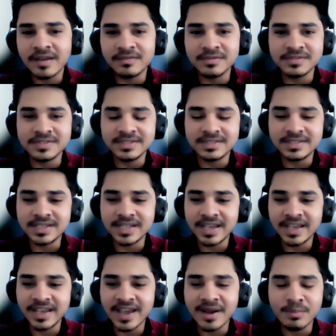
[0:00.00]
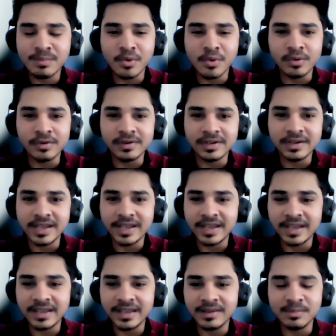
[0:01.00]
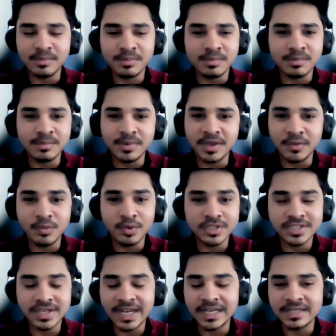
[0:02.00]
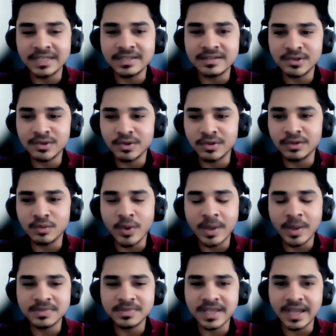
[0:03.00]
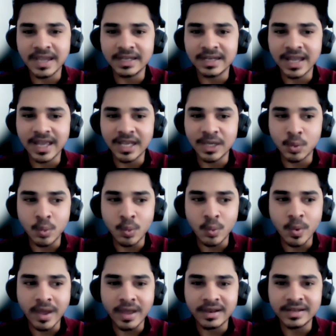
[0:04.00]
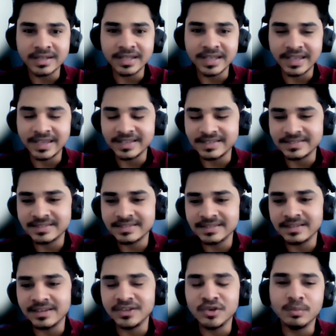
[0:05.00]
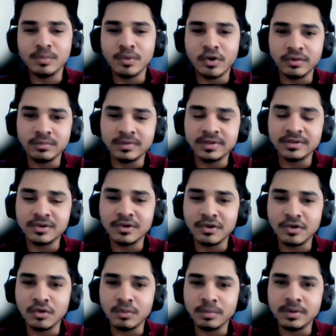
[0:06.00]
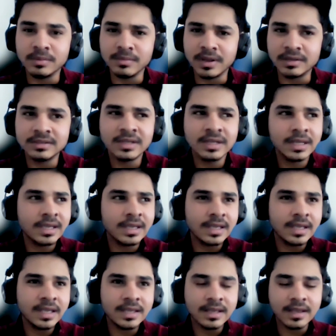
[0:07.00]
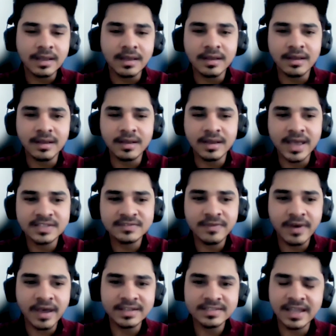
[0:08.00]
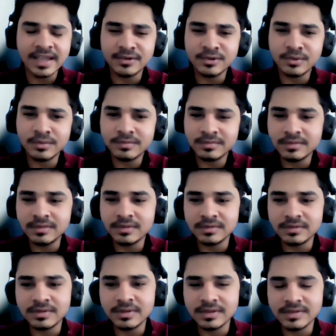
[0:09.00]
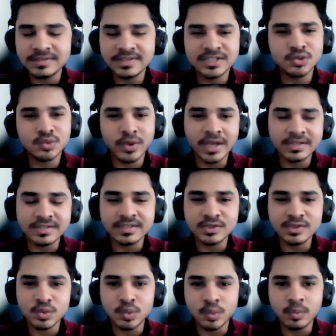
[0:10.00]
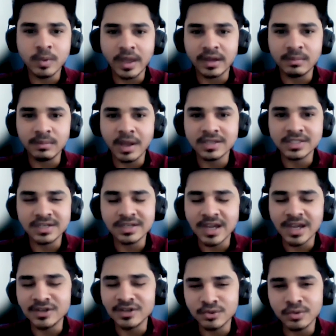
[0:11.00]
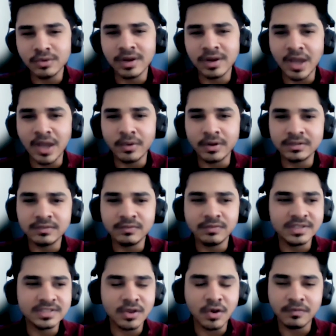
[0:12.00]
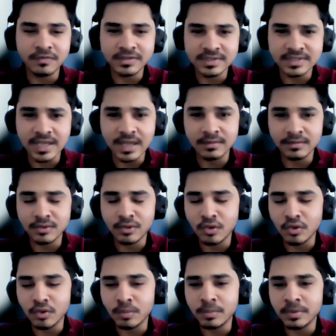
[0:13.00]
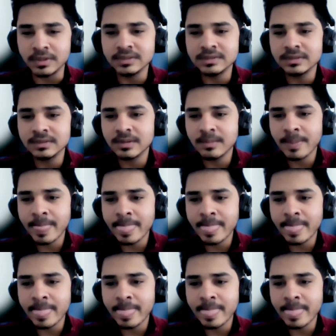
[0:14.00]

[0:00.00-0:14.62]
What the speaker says: Had to stay up all day, be vigilant on the website, like when is new appointment going to open. But as far as I know, the situation is very much under control now and the visa offices are open.